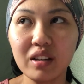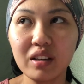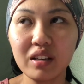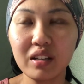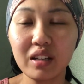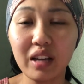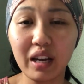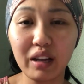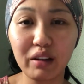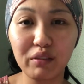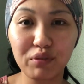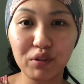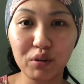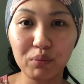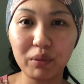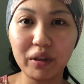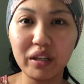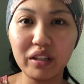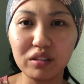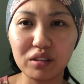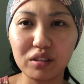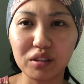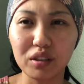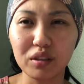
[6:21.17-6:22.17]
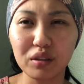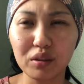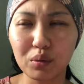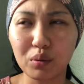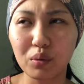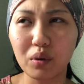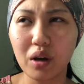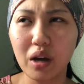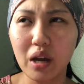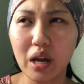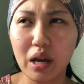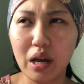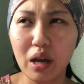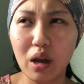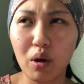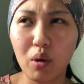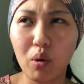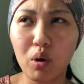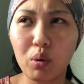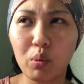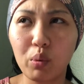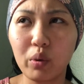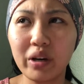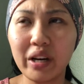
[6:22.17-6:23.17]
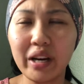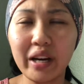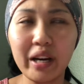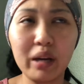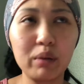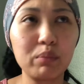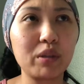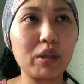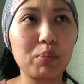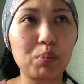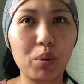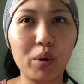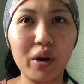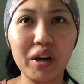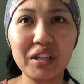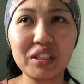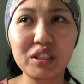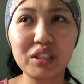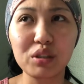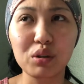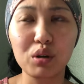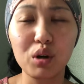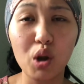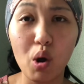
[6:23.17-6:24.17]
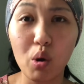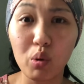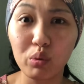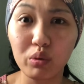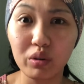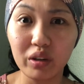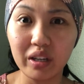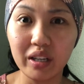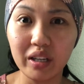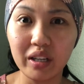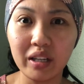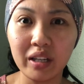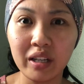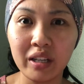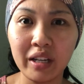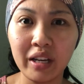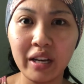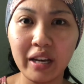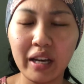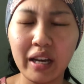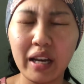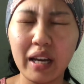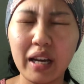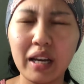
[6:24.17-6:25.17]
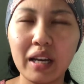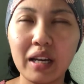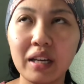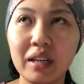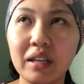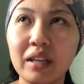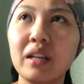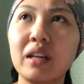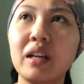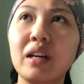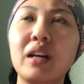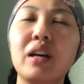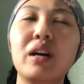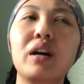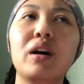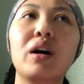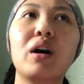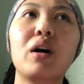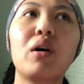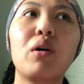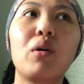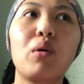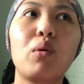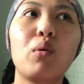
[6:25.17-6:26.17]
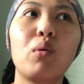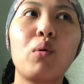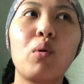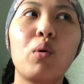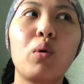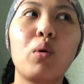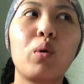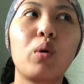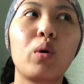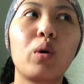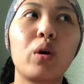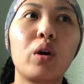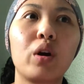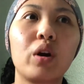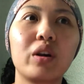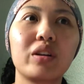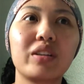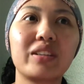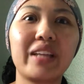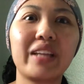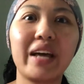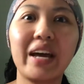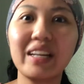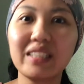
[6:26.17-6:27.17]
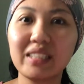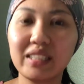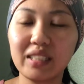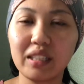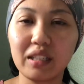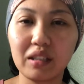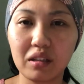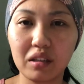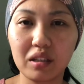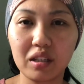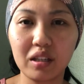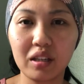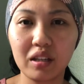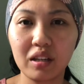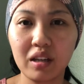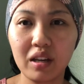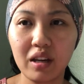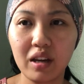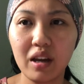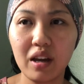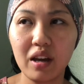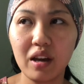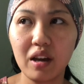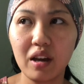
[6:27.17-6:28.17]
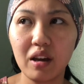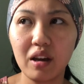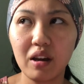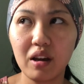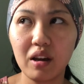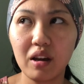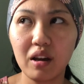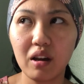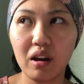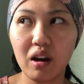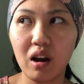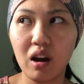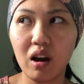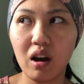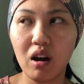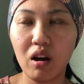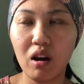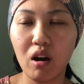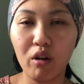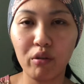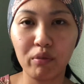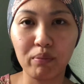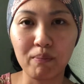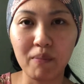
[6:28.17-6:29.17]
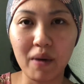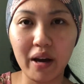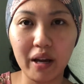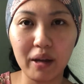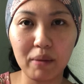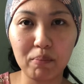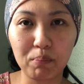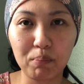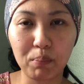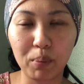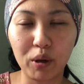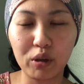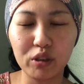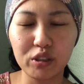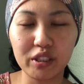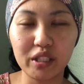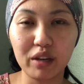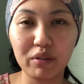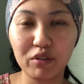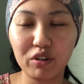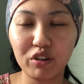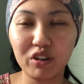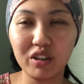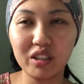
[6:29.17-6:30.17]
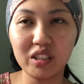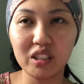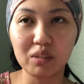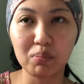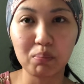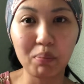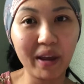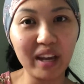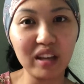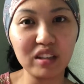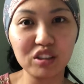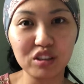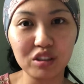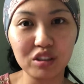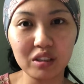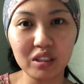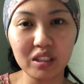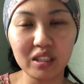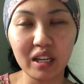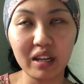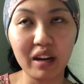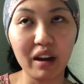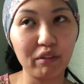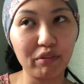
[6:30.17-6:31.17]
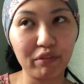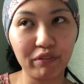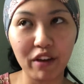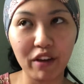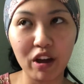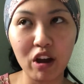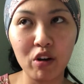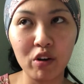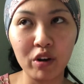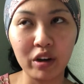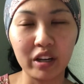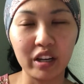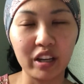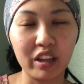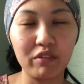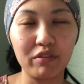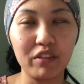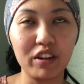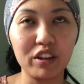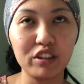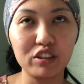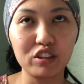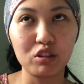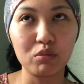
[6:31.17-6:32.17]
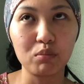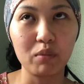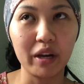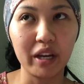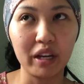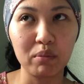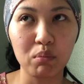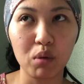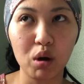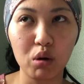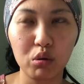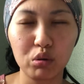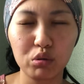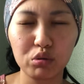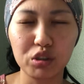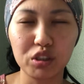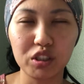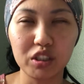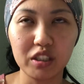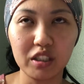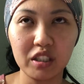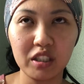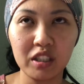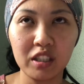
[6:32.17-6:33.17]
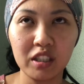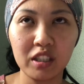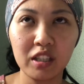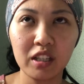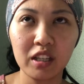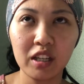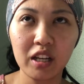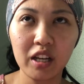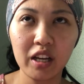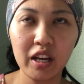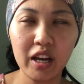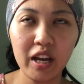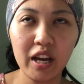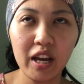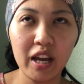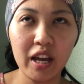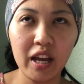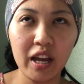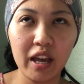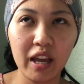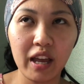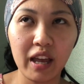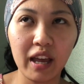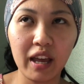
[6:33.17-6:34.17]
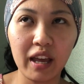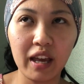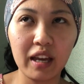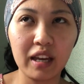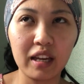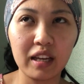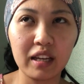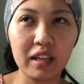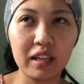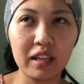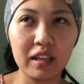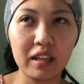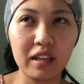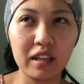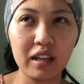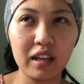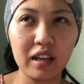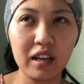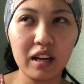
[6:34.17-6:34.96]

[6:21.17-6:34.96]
like for me too or when I am depressed, lonely, and or tested uh, of my perseverance, patience, and I fail and give in to my emotion, and